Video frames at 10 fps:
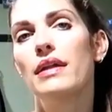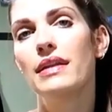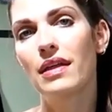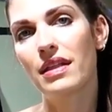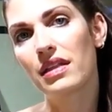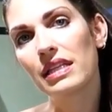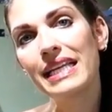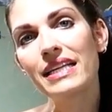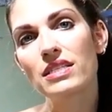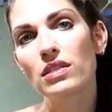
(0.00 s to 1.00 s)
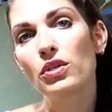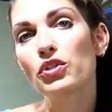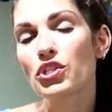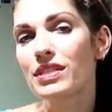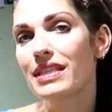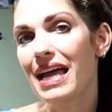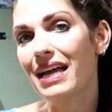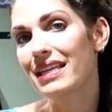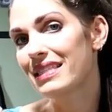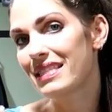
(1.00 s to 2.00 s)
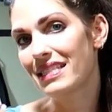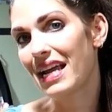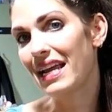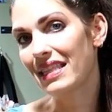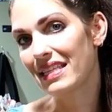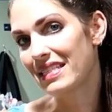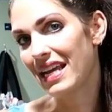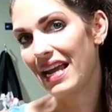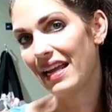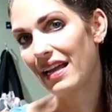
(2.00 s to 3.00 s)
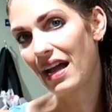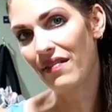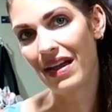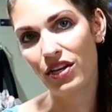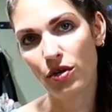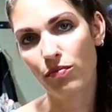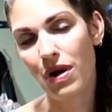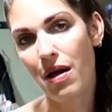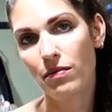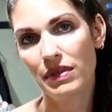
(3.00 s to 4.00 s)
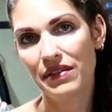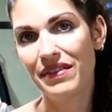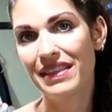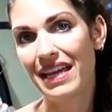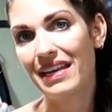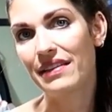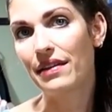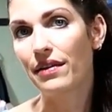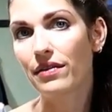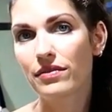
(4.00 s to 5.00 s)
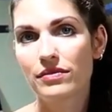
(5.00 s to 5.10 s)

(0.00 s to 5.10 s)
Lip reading: Now the cleaning solution, that can stay in the tank. I've had no problem leaving that in there.